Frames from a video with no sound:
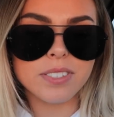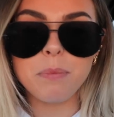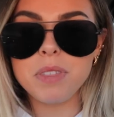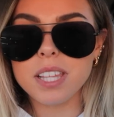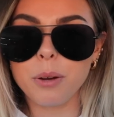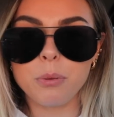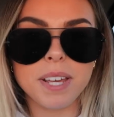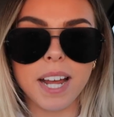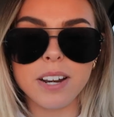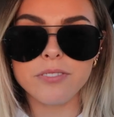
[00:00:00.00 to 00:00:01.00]
something that would
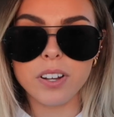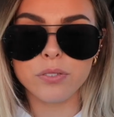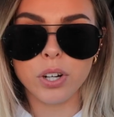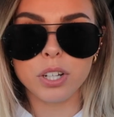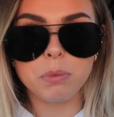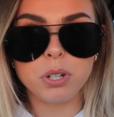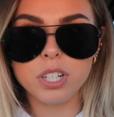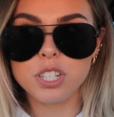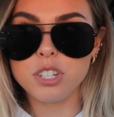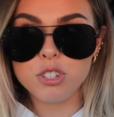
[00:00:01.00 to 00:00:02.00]
be kind of fun for our
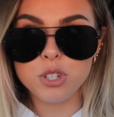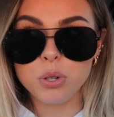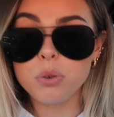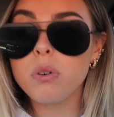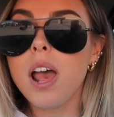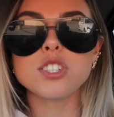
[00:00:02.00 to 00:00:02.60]
community to do.